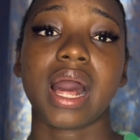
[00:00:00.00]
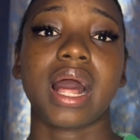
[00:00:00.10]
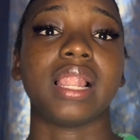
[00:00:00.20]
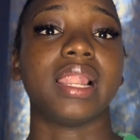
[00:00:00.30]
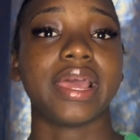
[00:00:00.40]

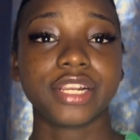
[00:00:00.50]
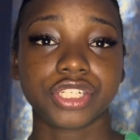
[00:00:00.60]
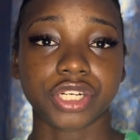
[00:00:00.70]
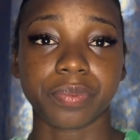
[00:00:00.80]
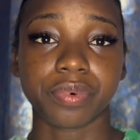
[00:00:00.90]
a
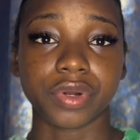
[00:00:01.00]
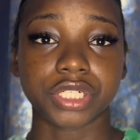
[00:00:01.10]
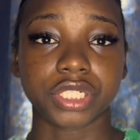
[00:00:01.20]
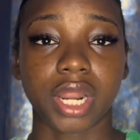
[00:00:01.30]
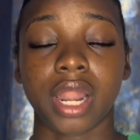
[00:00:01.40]
lecture
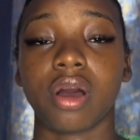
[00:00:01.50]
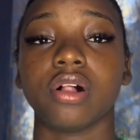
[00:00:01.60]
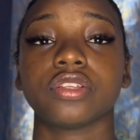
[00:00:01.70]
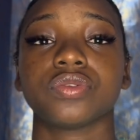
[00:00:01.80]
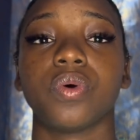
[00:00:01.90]
portion and
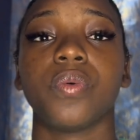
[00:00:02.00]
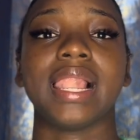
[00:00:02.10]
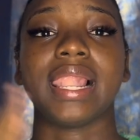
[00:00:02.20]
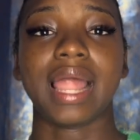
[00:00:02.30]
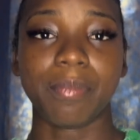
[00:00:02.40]
also a
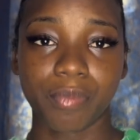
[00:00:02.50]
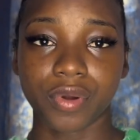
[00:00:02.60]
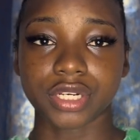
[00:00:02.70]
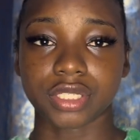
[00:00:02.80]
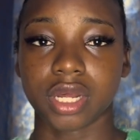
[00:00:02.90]
lab
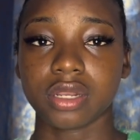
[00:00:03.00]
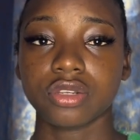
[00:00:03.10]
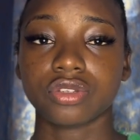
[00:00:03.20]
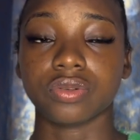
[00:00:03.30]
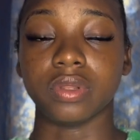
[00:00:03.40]
portion
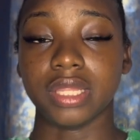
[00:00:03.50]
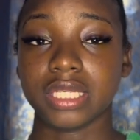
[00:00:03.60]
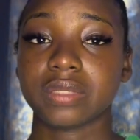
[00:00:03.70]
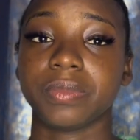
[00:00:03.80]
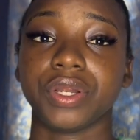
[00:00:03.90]
to
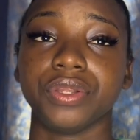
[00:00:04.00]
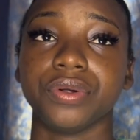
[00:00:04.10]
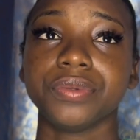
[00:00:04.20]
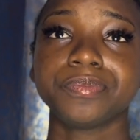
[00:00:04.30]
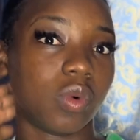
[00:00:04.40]
this module.